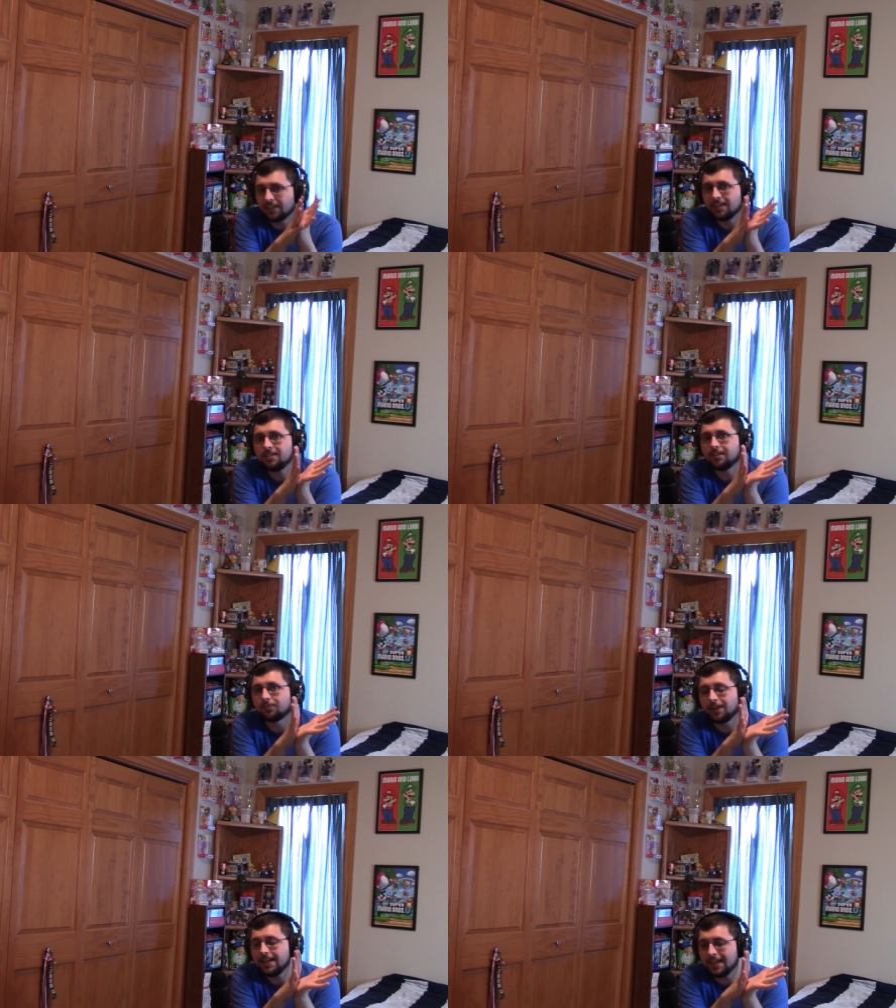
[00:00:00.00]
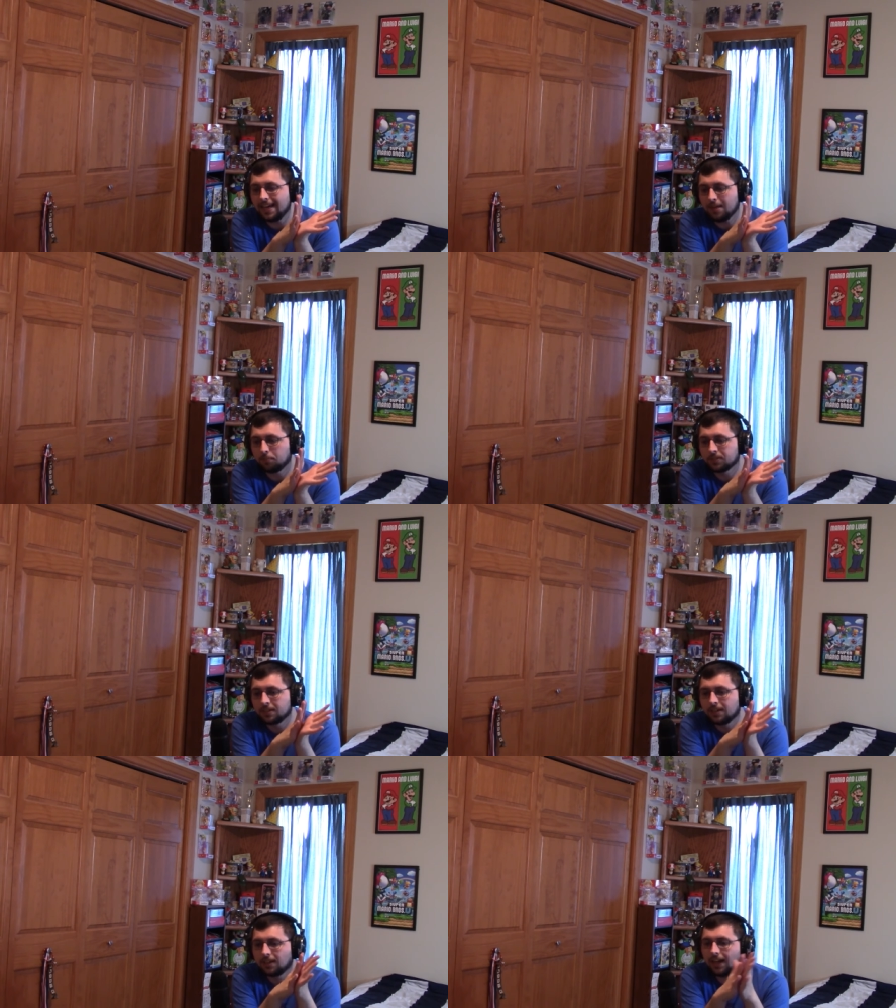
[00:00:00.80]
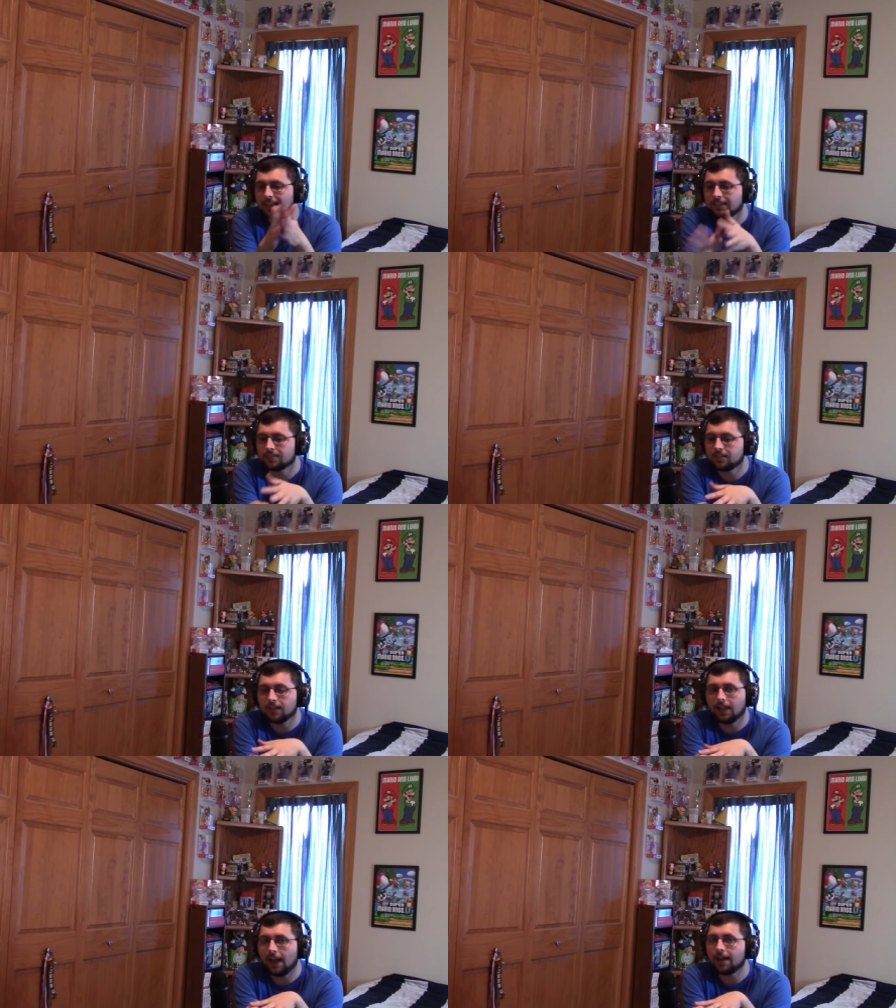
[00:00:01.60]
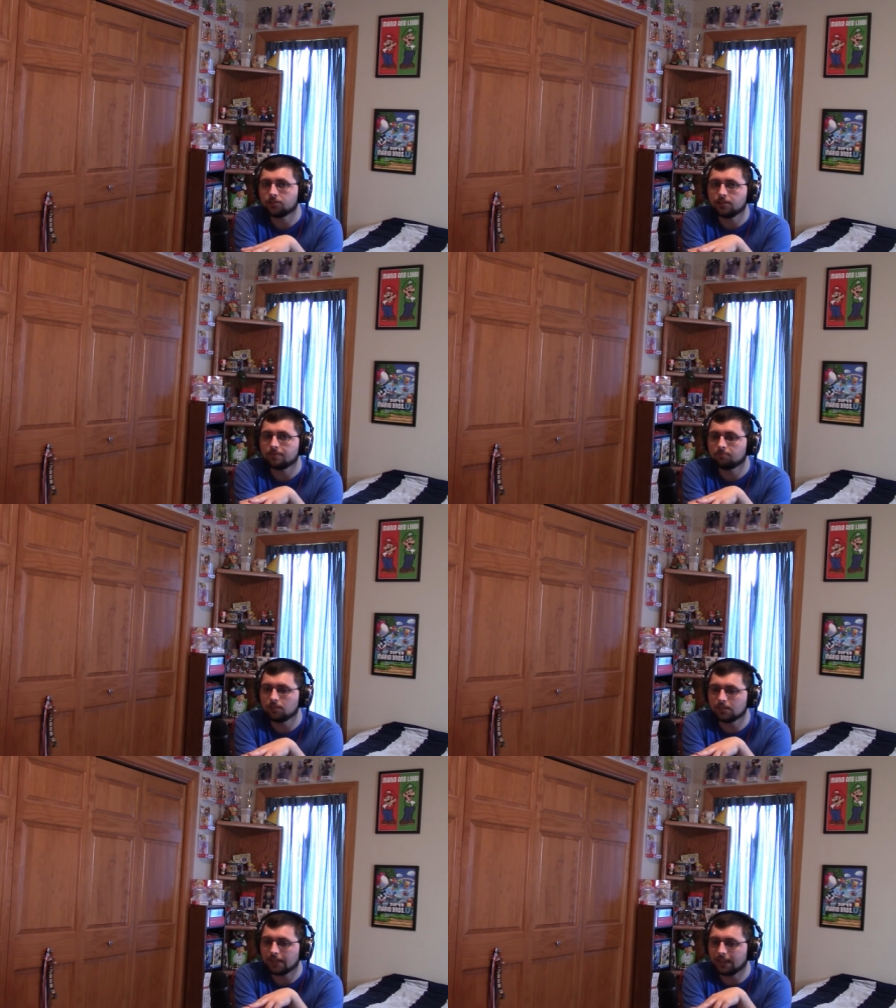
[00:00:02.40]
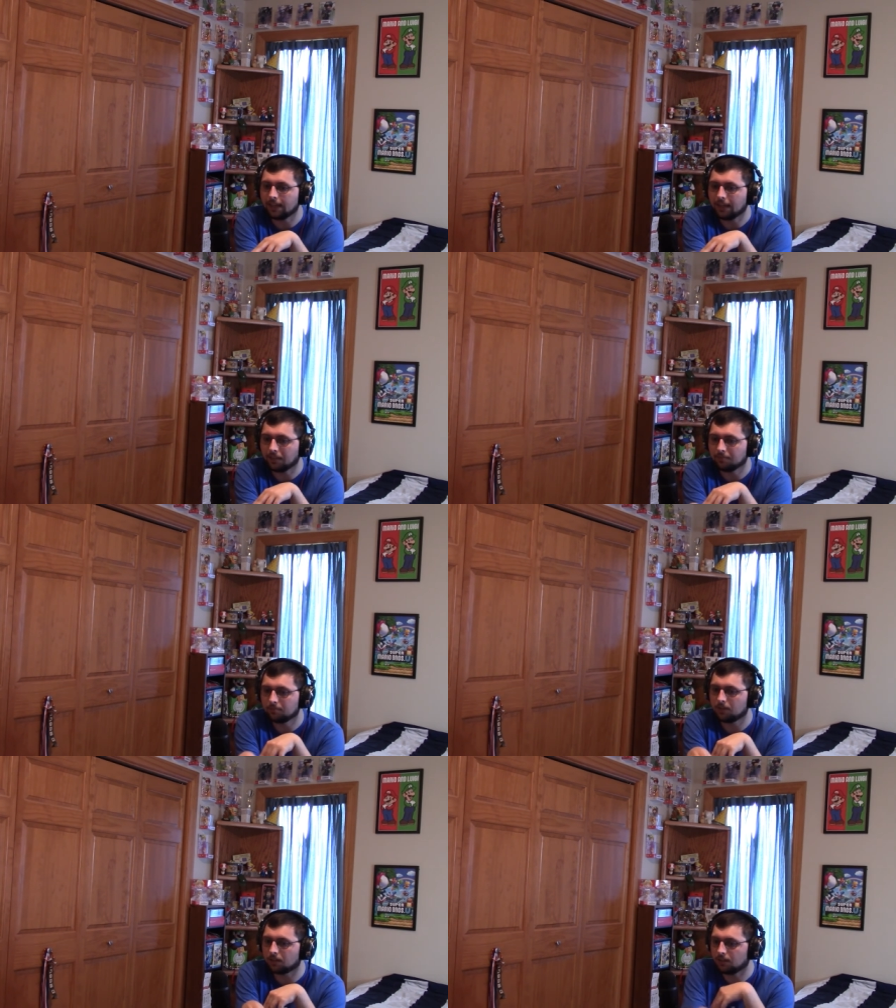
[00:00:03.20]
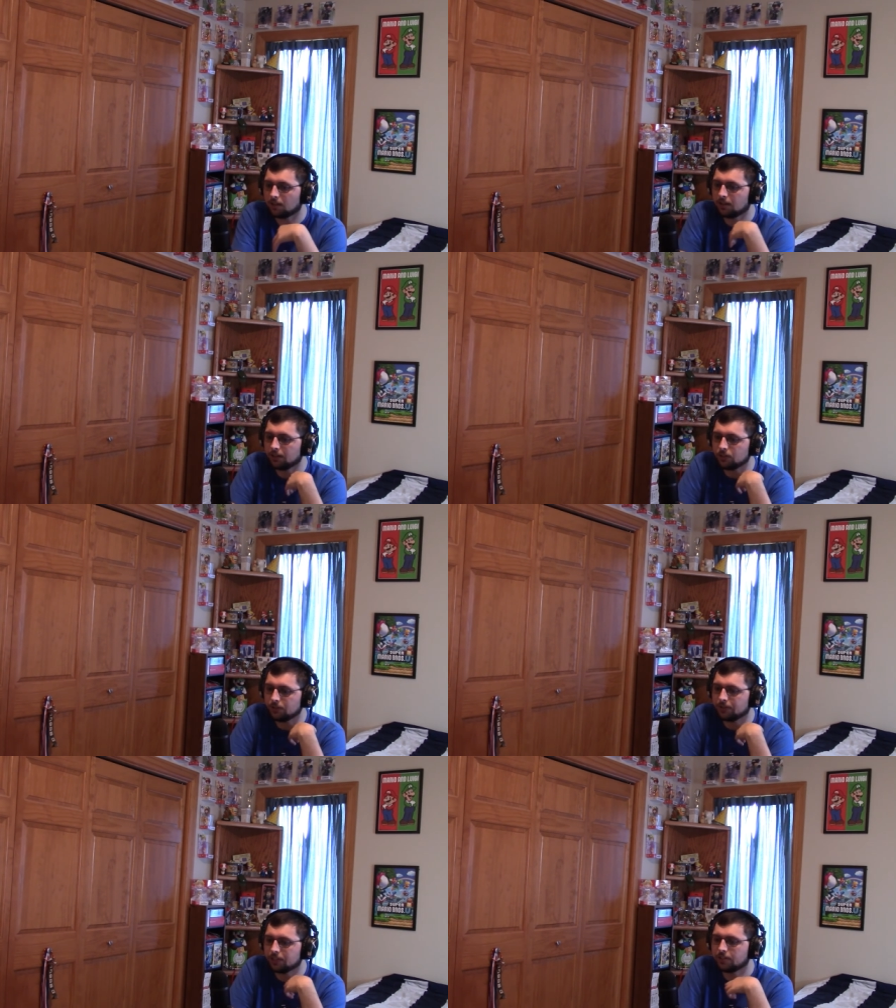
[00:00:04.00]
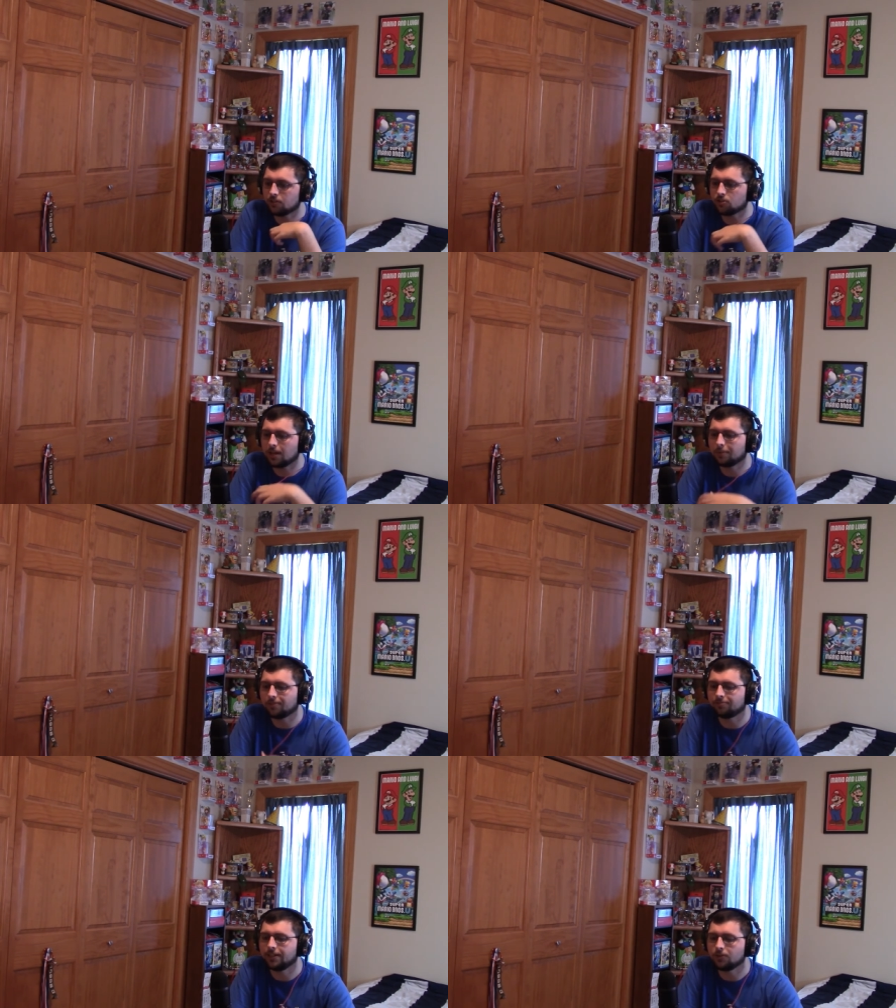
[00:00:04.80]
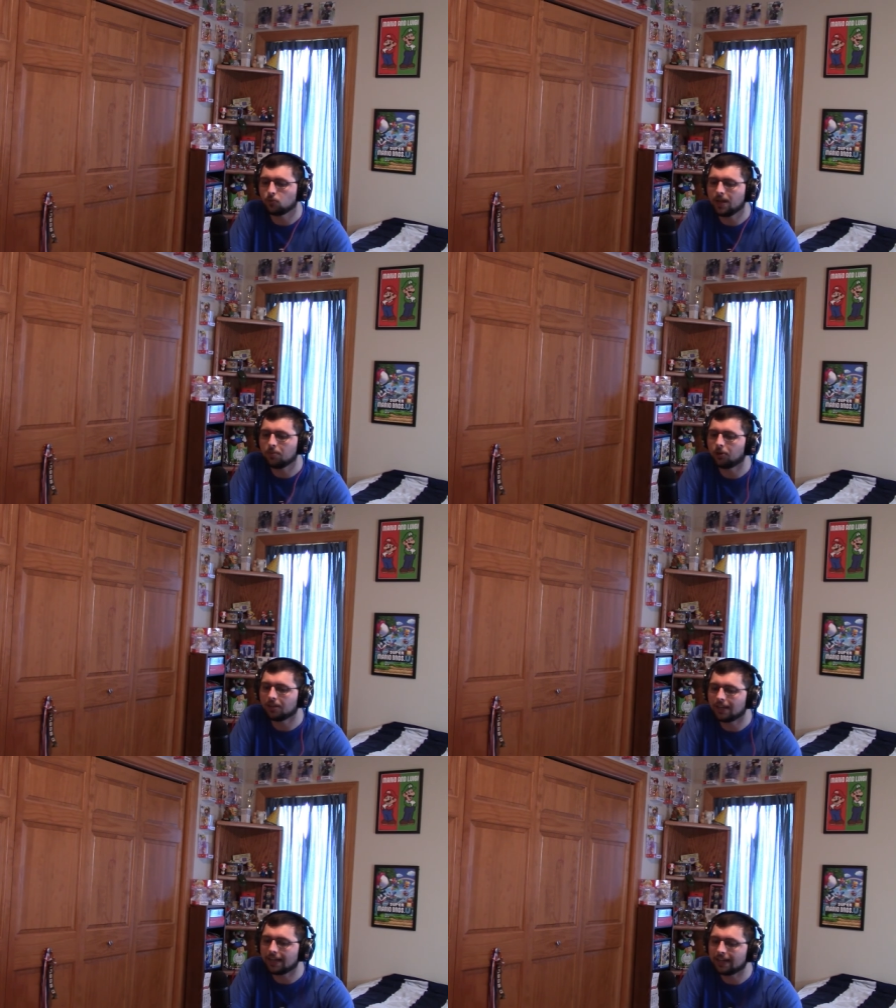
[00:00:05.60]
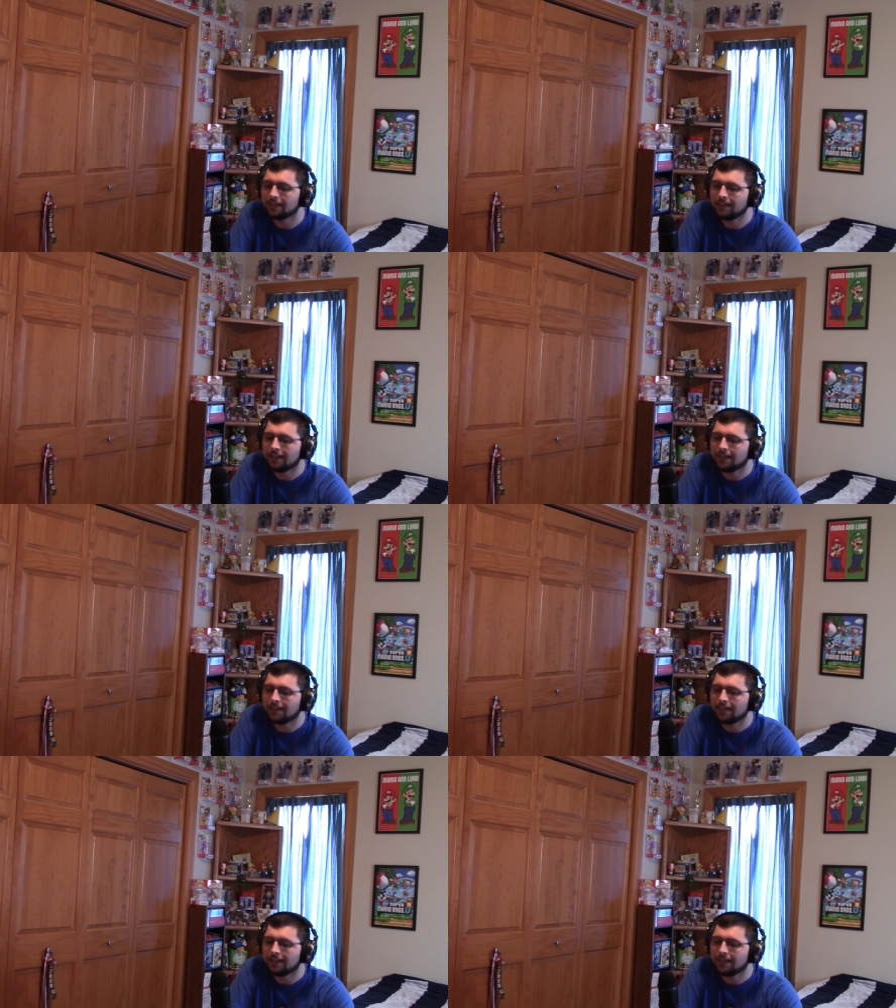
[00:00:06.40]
These are great games. I actually would say I like Donkey Kong Country Returns and Tropical Freeze way more than I